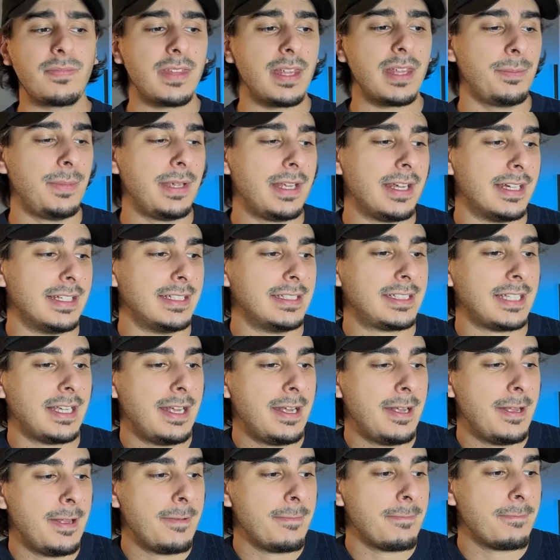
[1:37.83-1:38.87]
Because
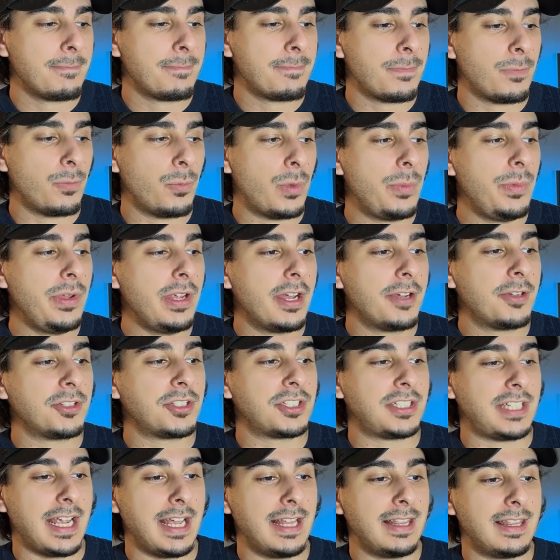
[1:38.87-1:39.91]
when we
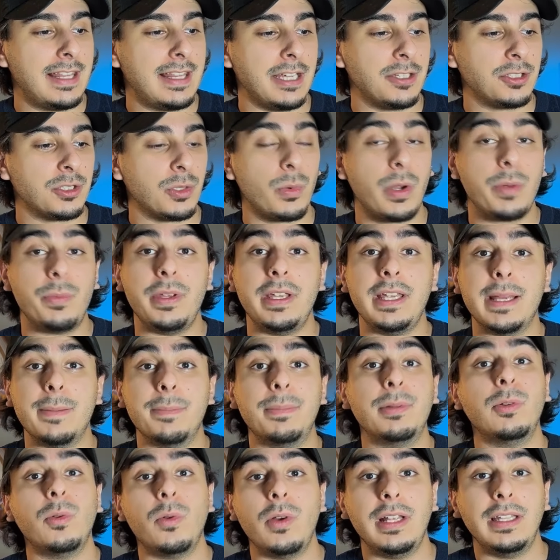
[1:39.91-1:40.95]
understand things or when we
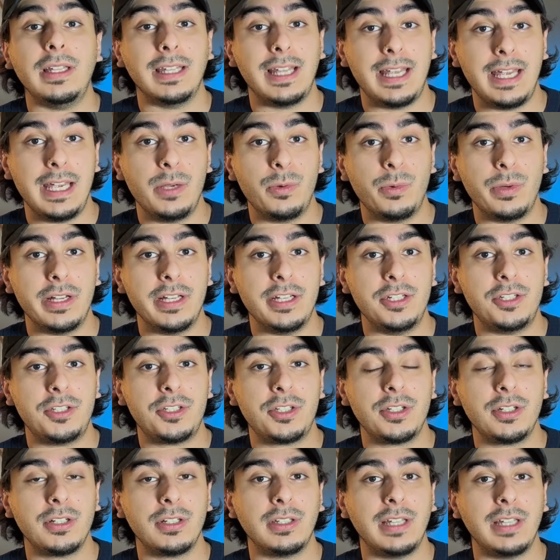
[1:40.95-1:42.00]
employ language,
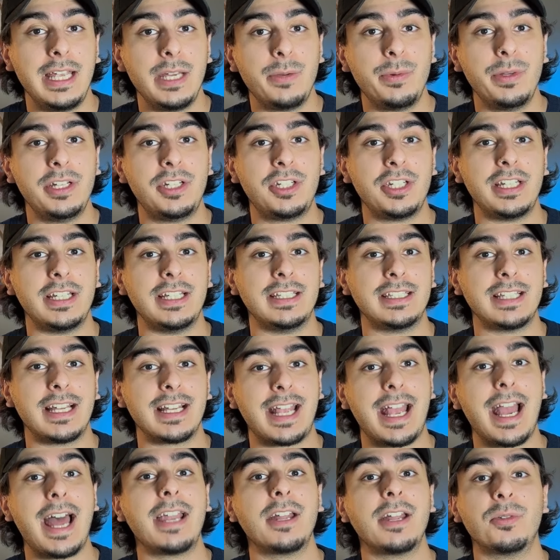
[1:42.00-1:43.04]
language is a
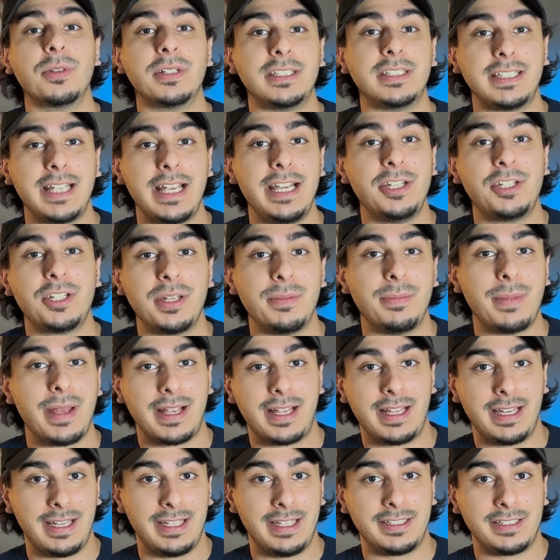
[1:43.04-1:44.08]
categorization
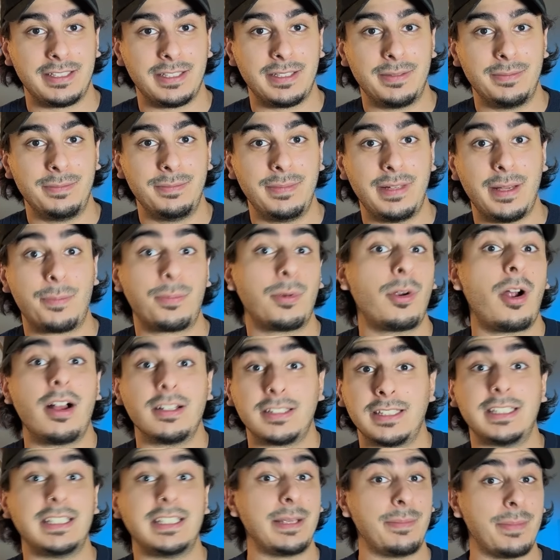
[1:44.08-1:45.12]
mechanism, a
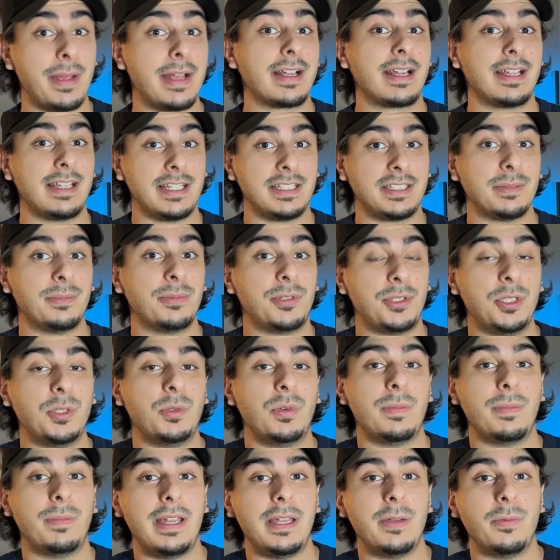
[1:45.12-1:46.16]
processing mechanism too in
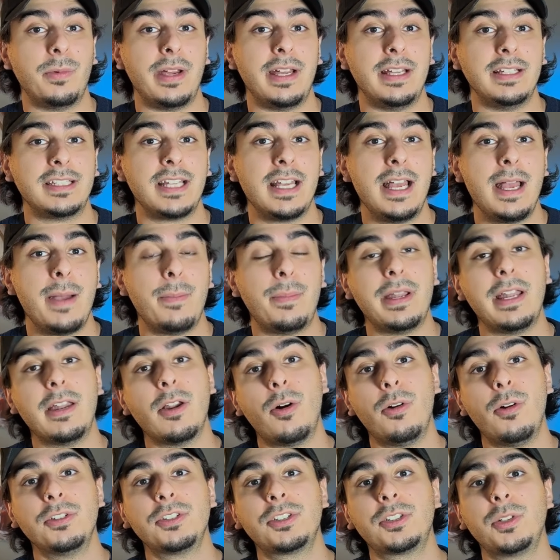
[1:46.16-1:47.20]
many ways, but it
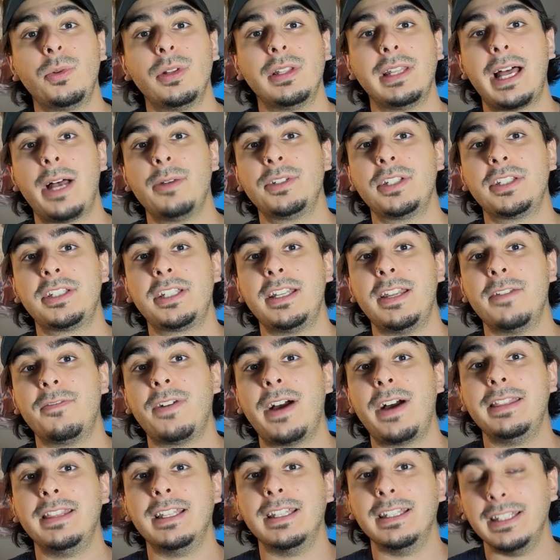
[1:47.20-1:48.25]
also allows us to
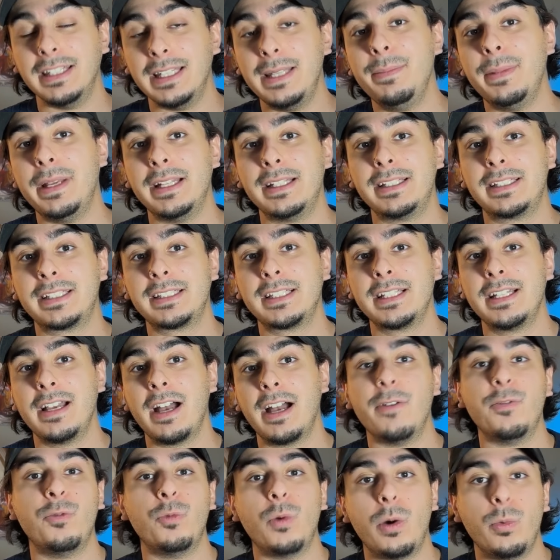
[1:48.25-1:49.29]
define the limits
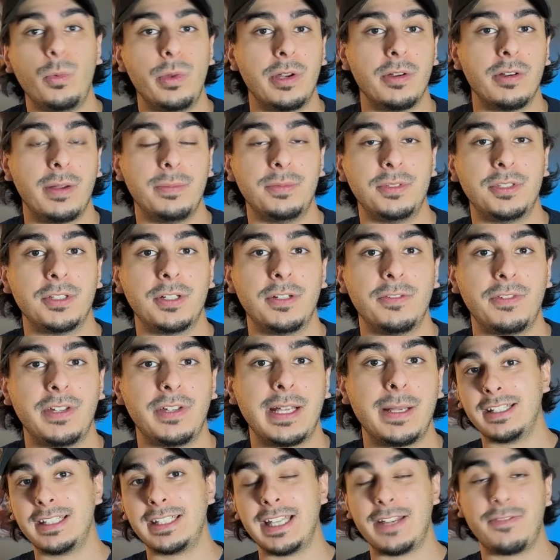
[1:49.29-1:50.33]
of what we are
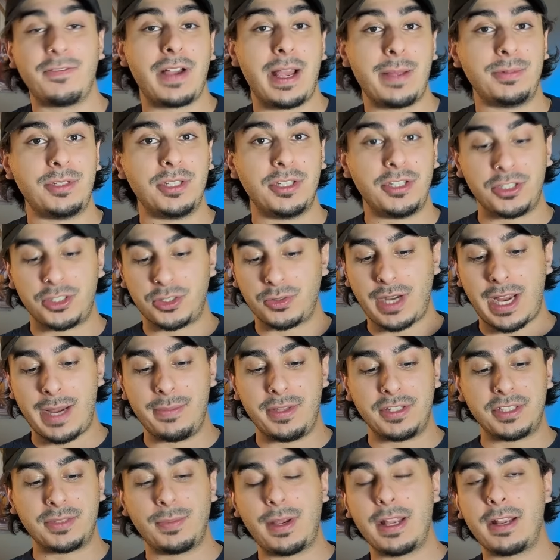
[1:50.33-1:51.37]
observing. If I'm to describe
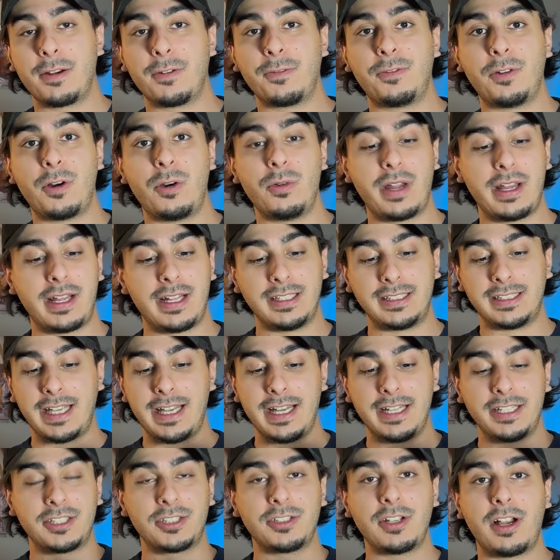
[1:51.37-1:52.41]
this microphone, I could say
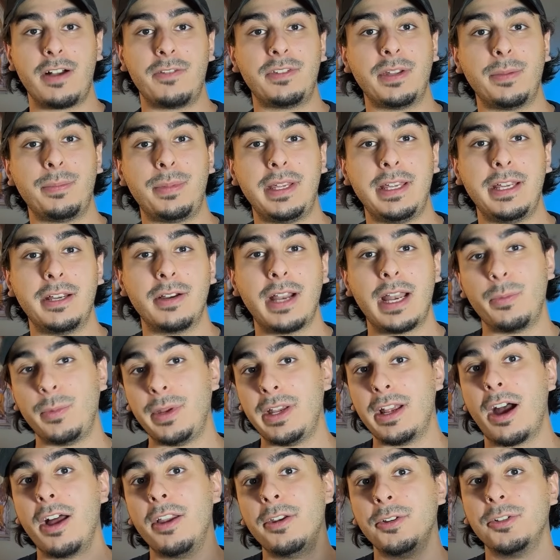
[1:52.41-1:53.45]
it's soft up here, and we
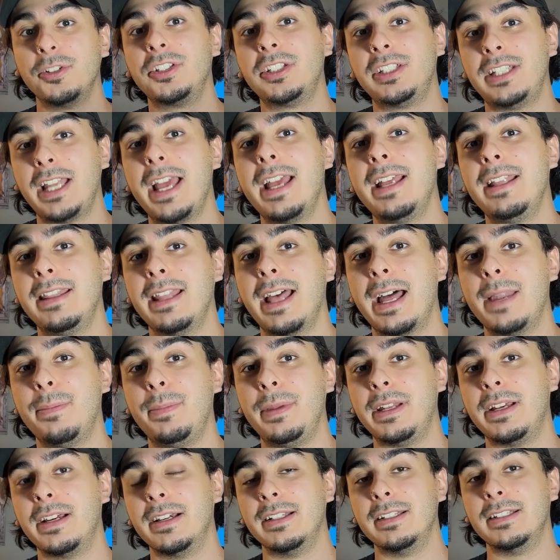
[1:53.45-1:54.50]
understand that
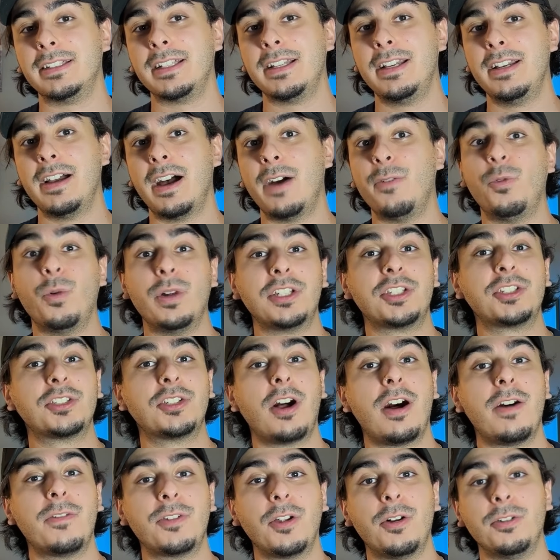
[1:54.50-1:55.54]
because of what
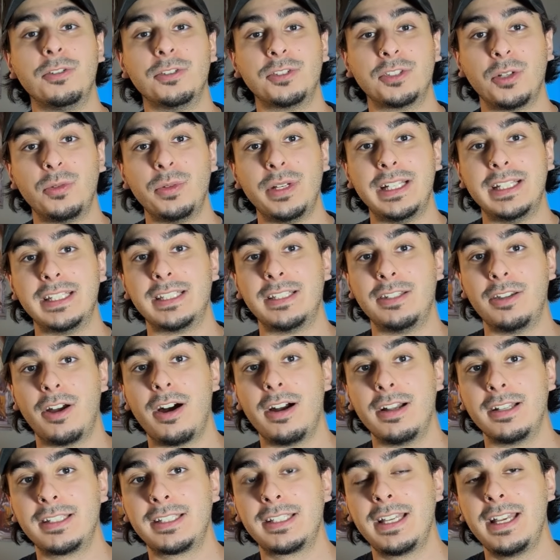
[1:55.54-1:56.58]
soft also is
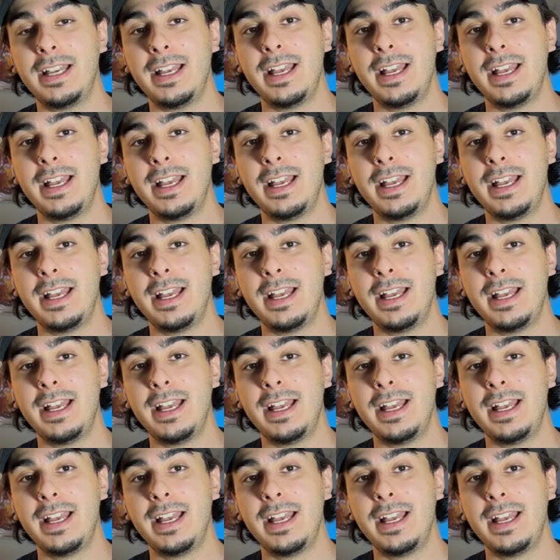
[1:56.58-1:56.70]
not.